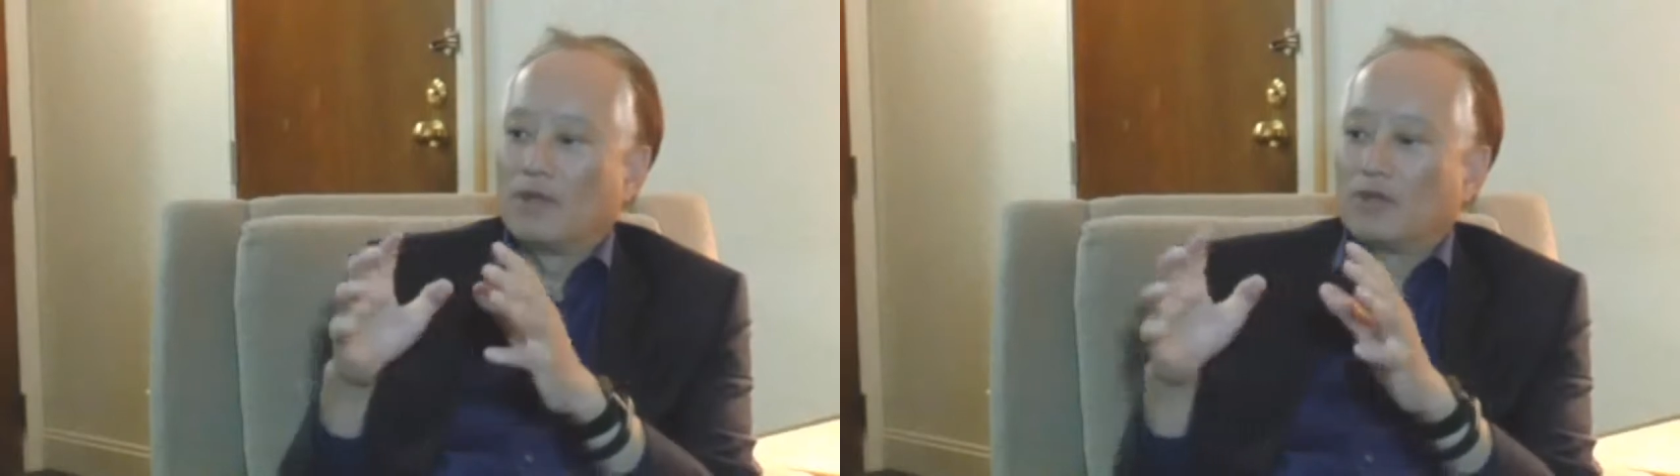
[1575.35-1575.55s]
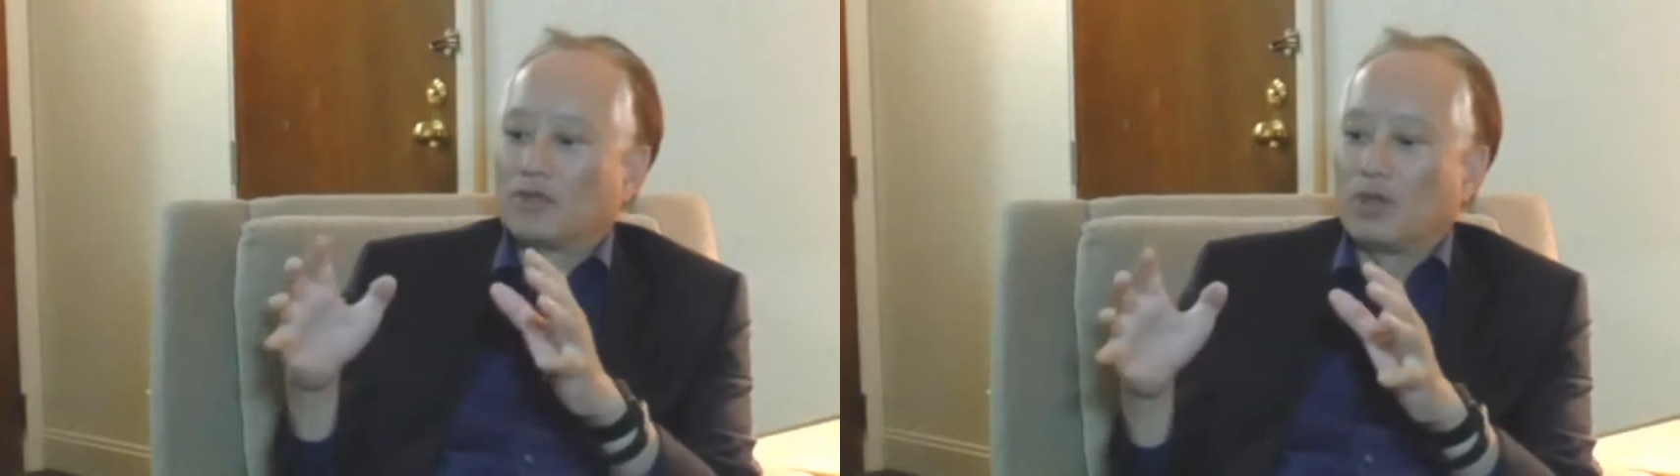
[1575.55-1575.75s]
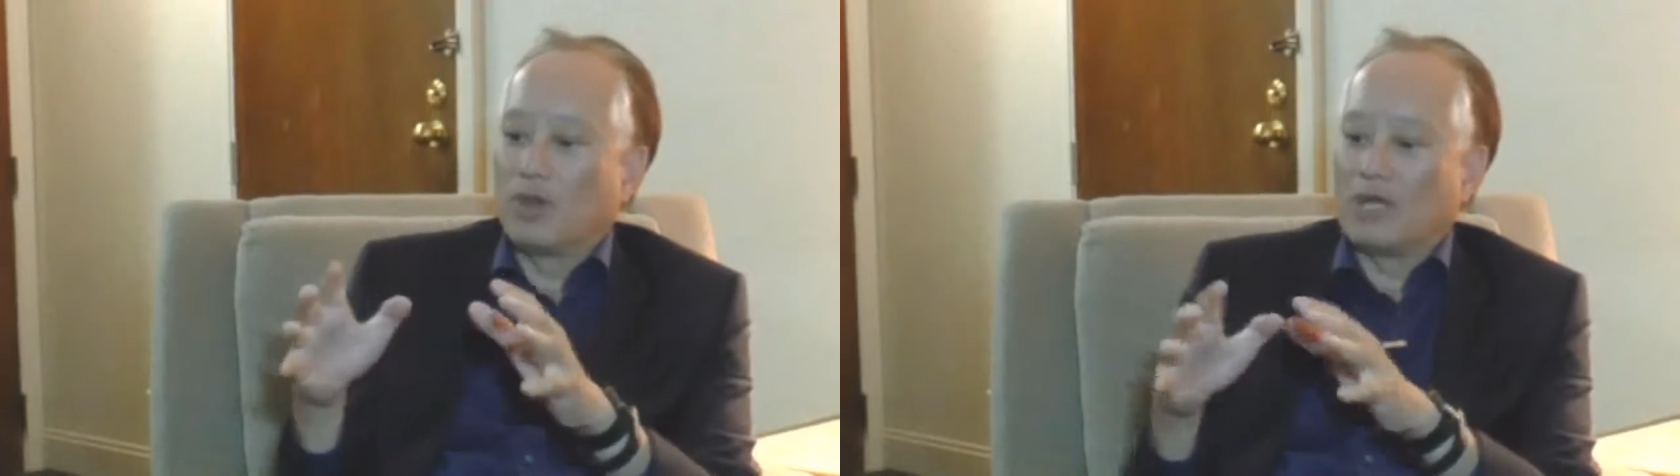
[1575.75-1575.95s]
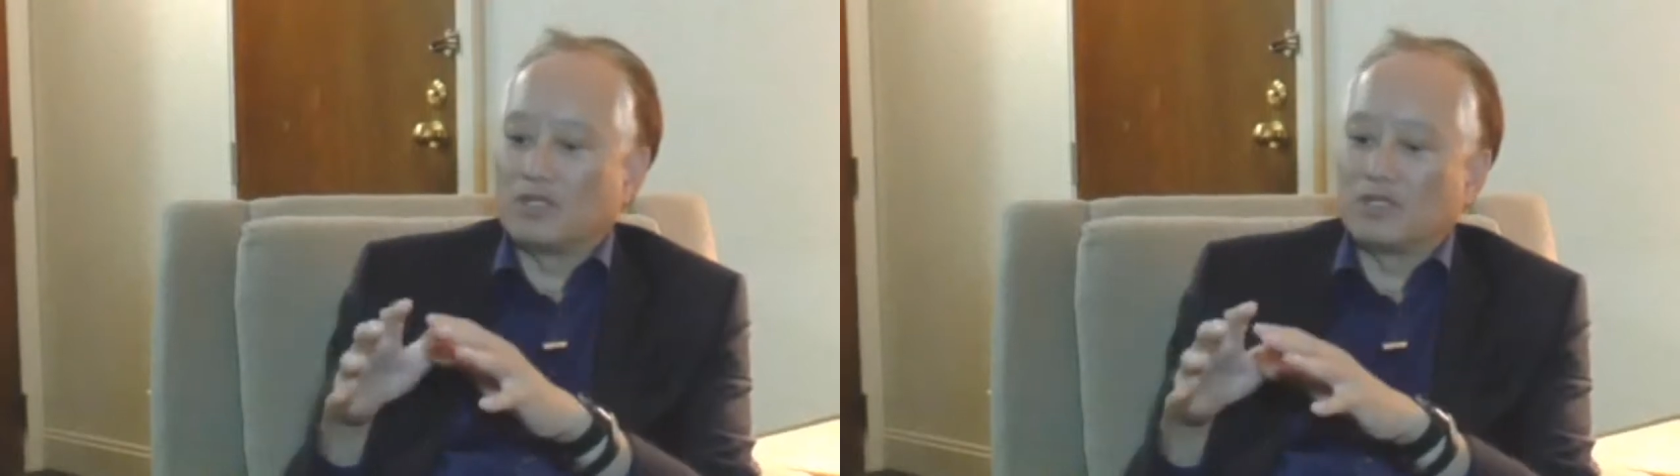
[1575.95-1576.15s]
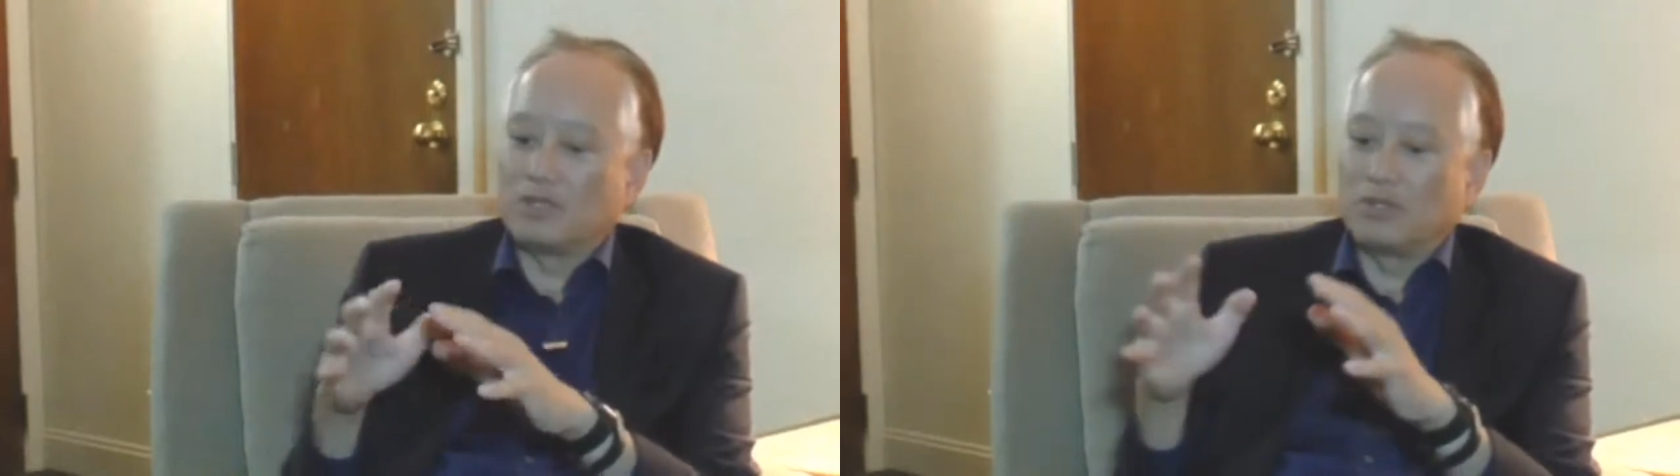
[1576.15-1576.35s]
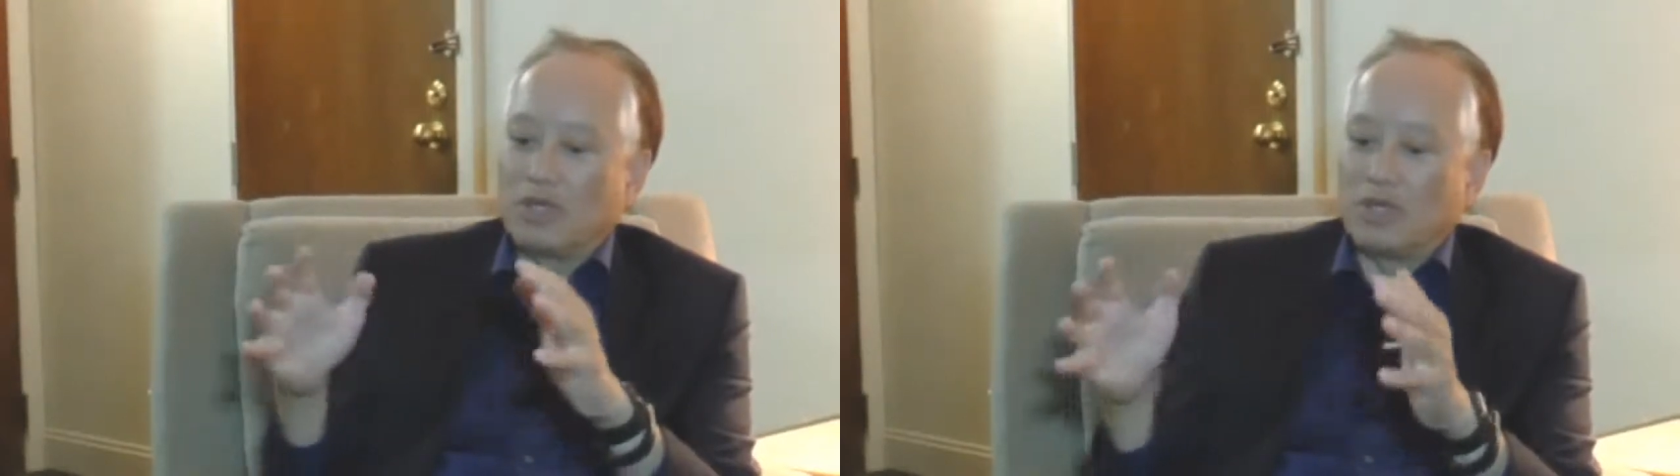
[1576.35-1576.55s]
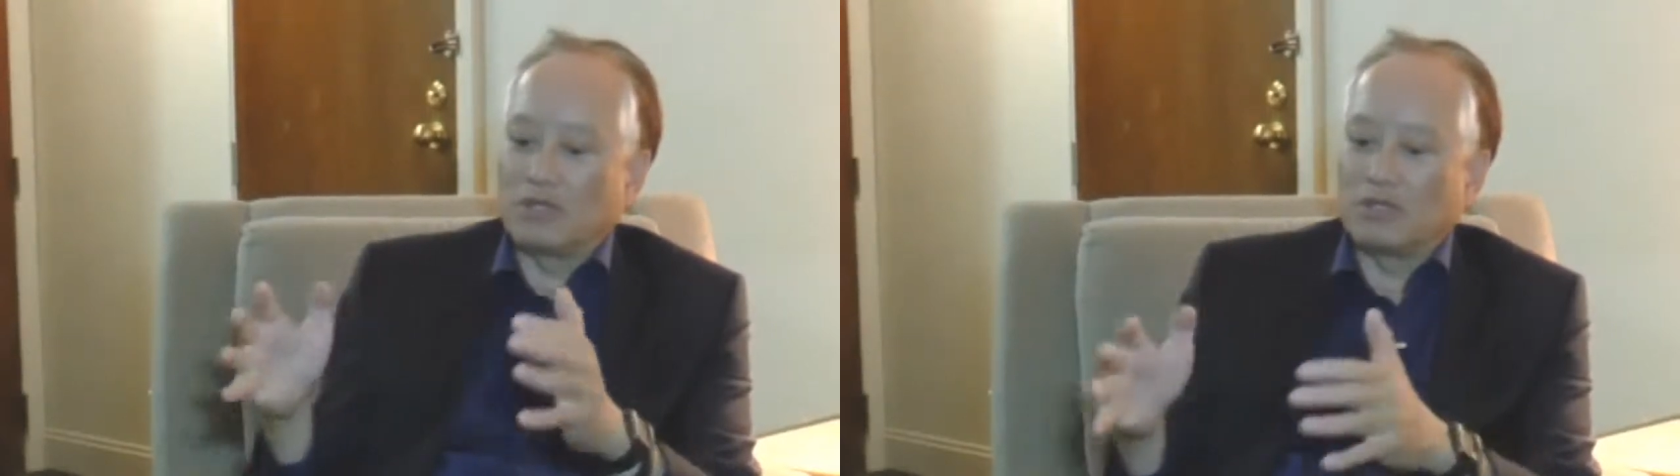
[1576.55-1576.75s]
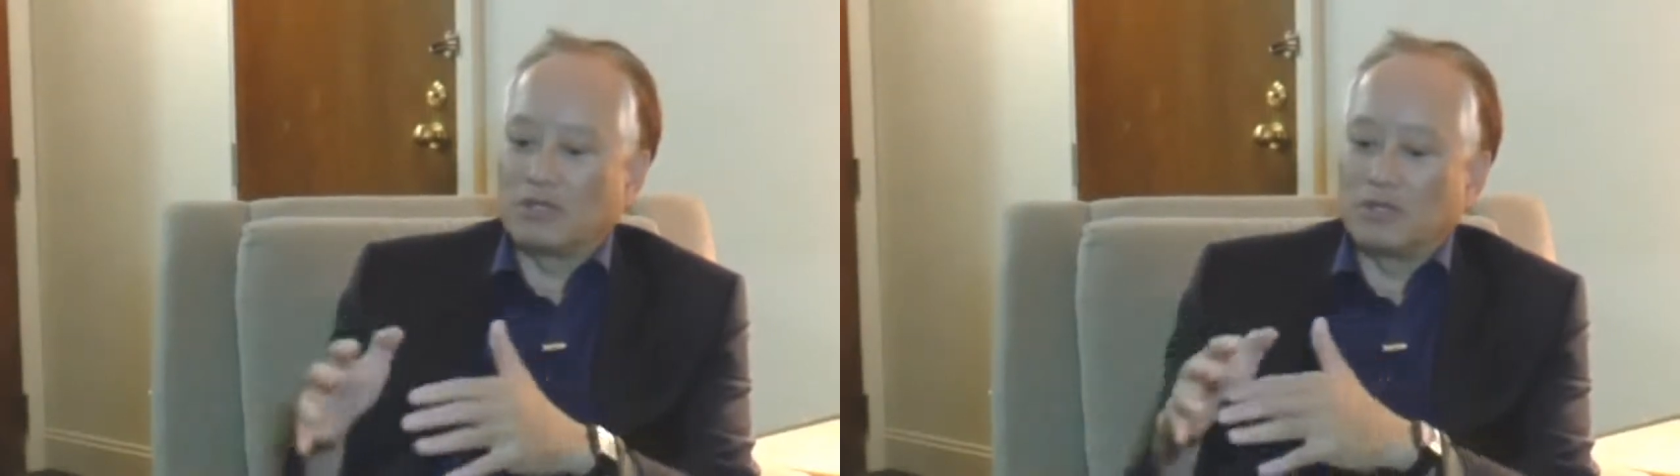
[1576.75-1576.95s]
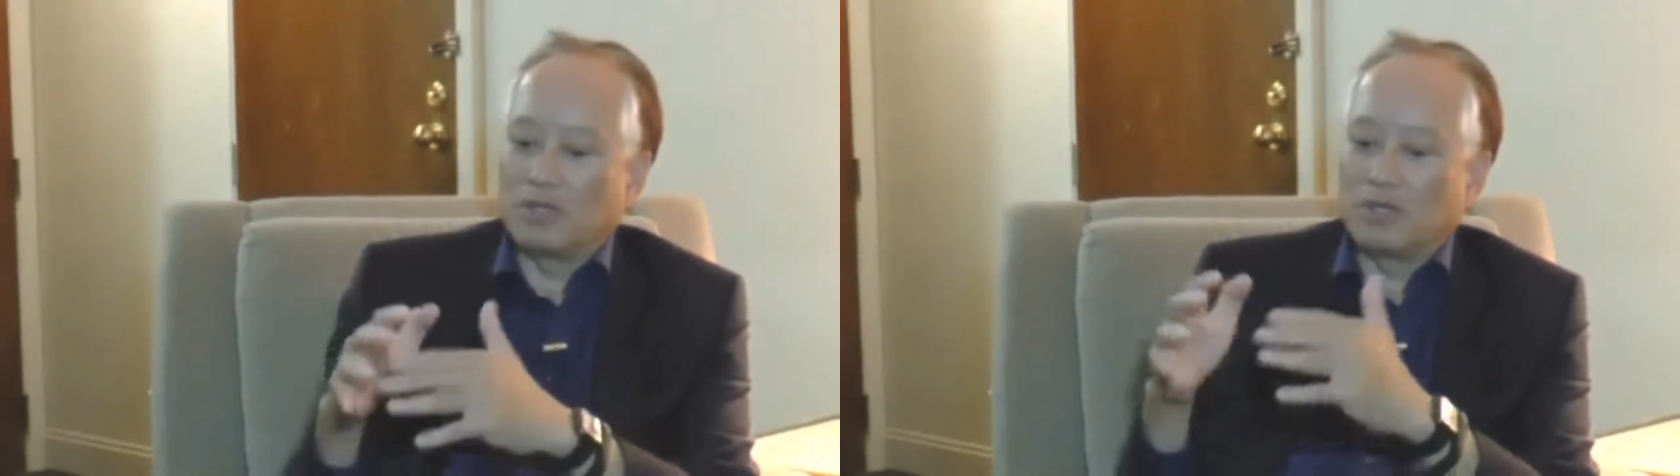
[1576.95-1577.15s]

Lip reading: So as